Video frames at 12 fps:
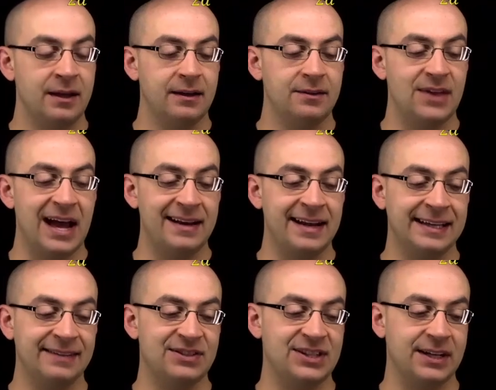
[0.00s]
That
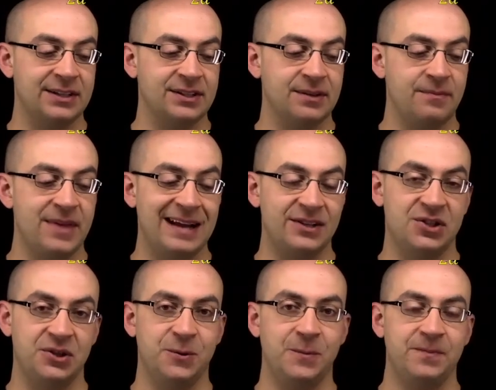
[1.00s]
negative 6, that
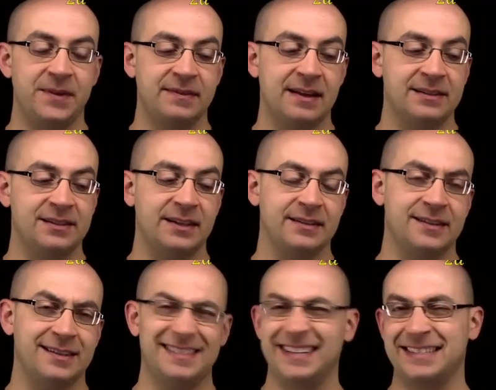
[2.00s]
2, and that
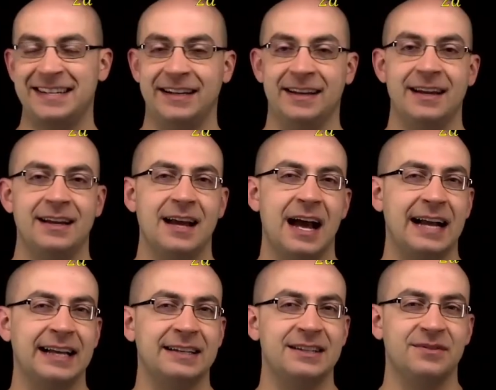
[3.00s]
16. I
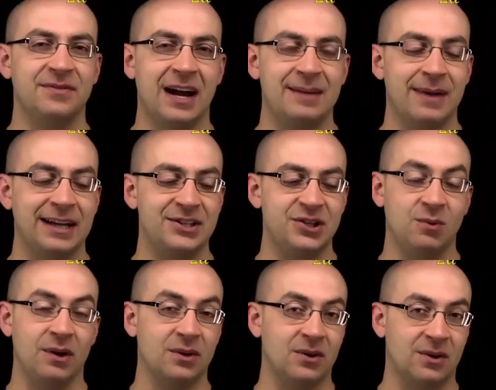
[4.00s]
can divide by 2
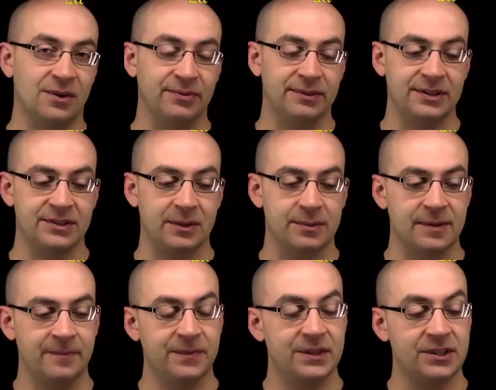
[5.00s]
on all 3 of these terms.
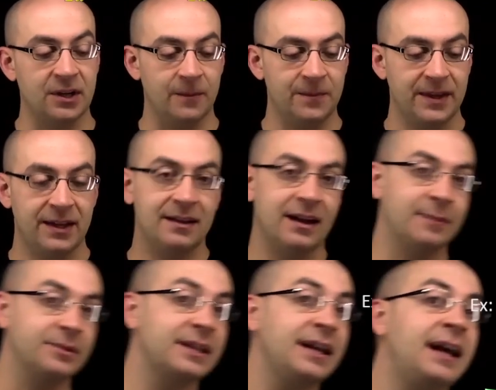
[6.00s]
So I'm
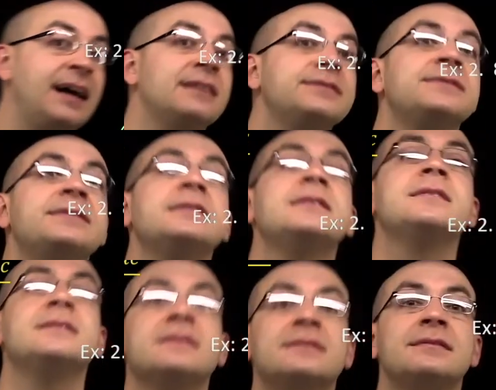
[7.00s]
going to have
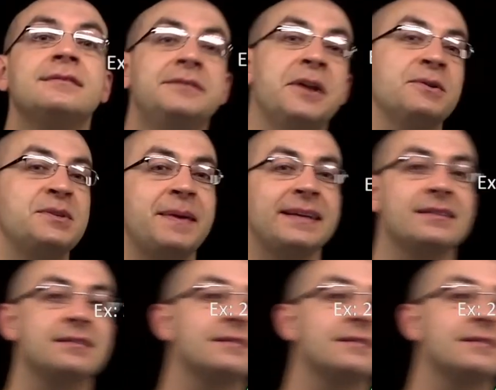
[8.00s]
no space.